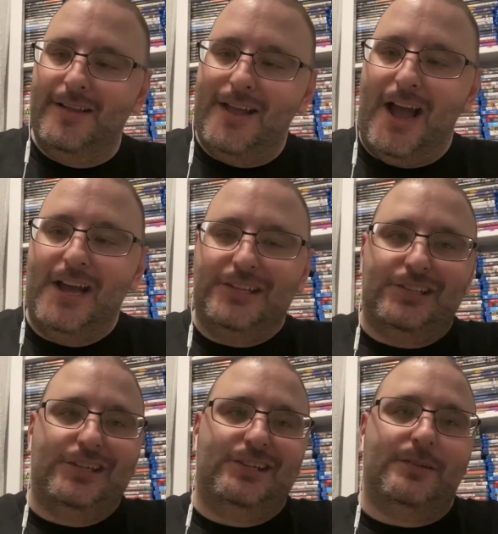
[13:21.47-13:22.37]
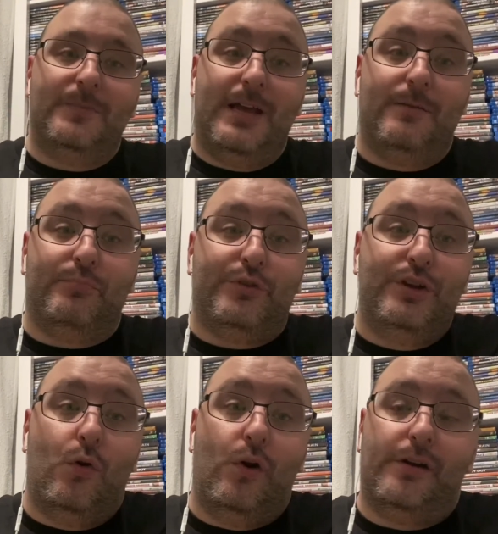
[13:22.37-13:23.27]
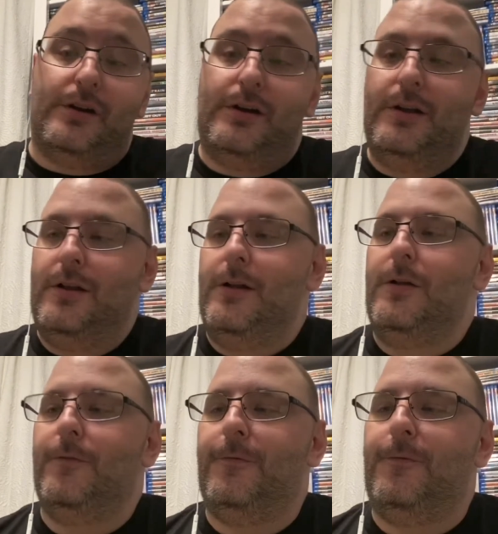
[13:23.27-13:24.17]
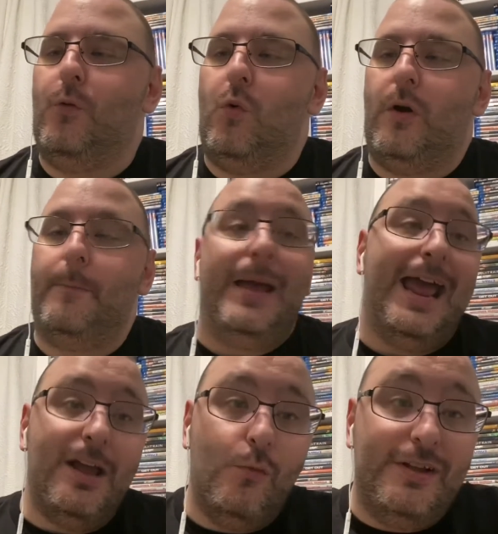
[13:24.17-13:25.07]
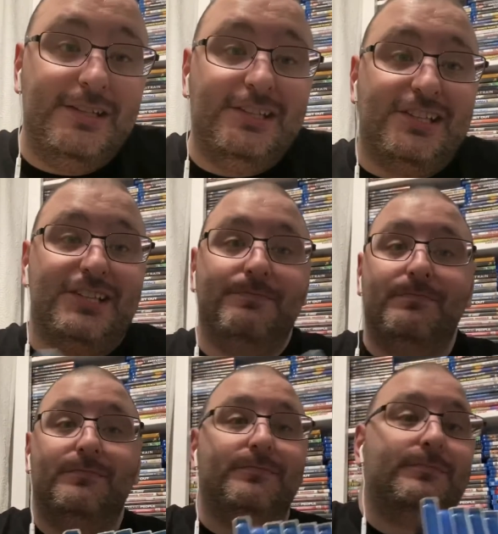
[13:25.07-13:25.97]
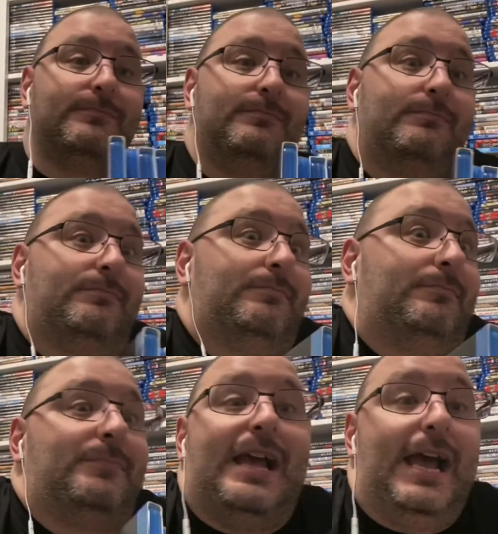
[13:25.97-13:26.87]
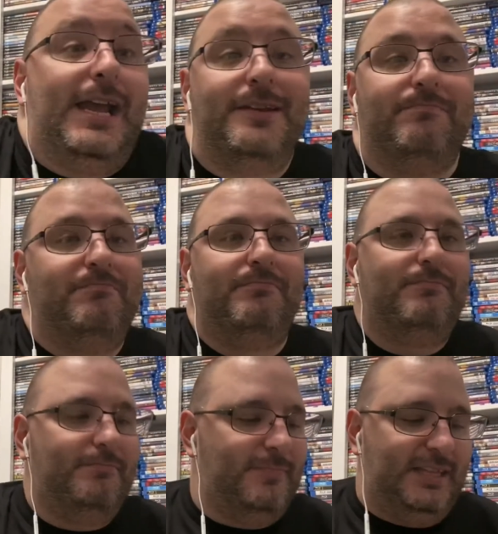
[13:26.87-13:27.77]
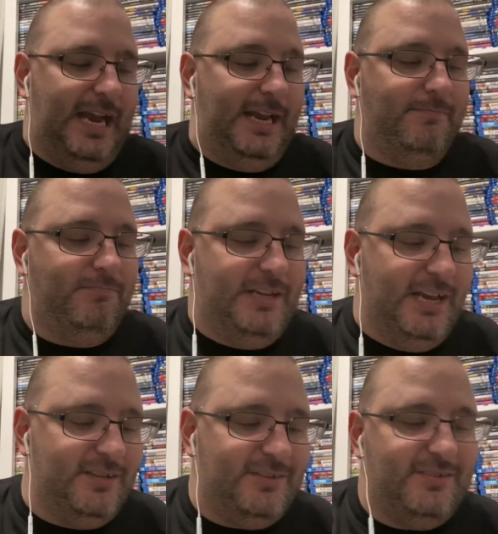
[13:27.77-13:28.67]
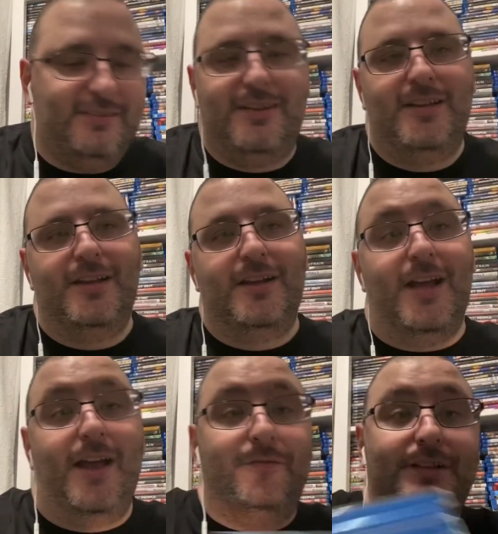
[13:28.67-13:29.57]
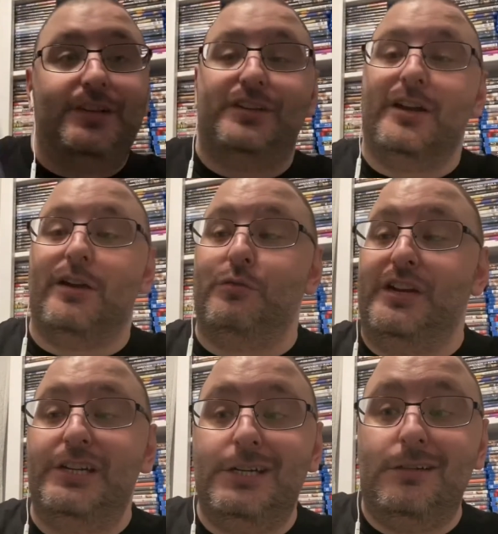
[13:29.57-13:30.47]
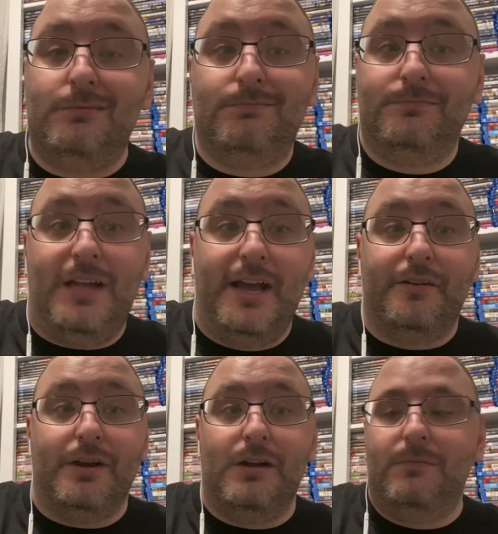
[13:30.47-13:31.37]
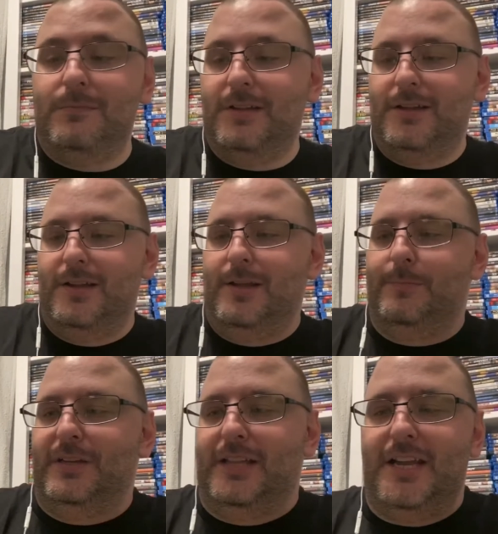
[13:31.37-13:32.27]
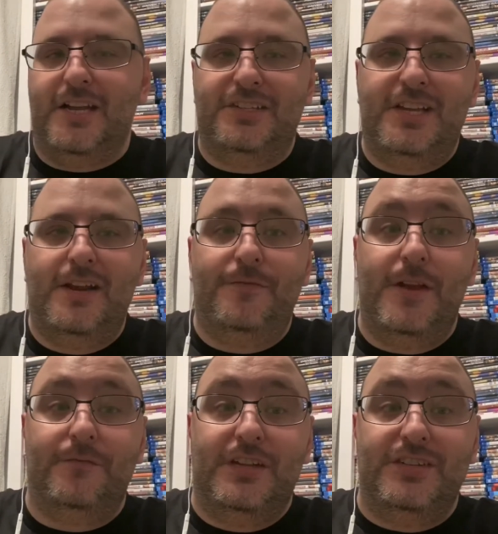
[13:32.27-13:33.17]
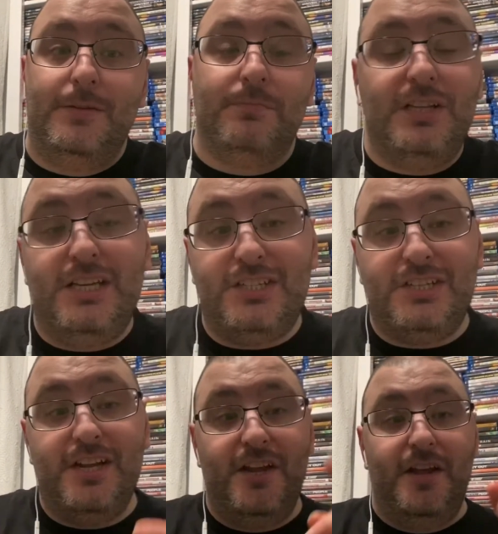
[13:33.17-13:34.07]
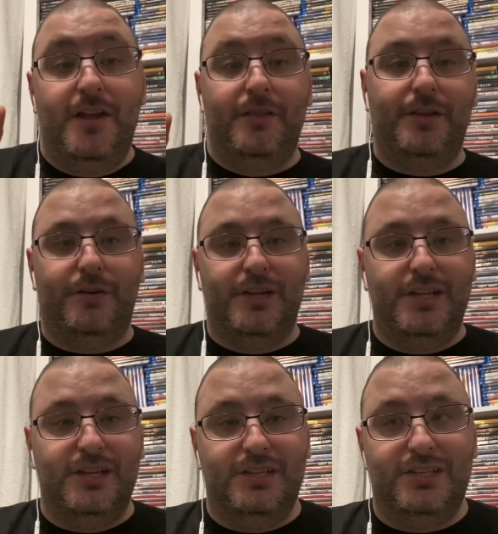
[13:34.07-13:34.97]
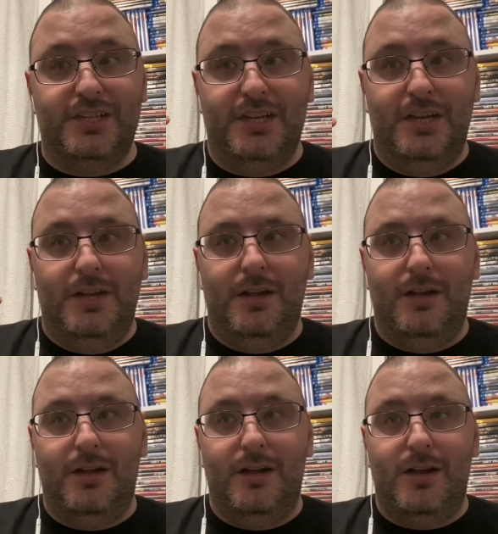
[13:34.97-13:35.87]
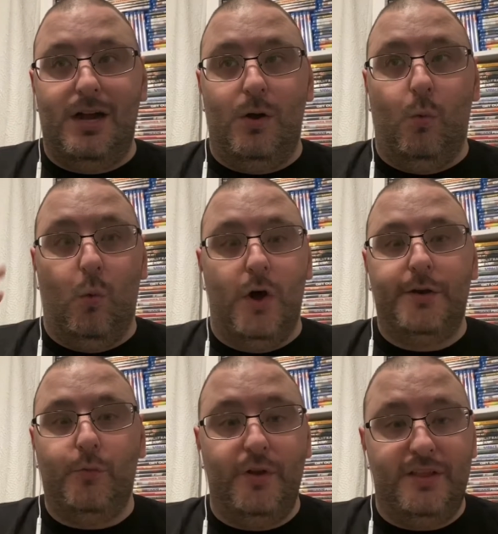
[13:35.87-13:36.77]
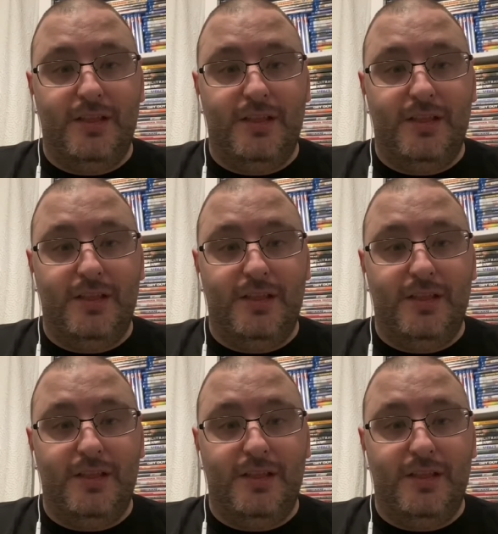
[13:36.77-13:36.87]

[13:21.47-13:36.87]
I see some kind of pre-order for Penguins. I guess everything is going to go digital. I don't know. But like I said, if you have Disney Plus, there is one with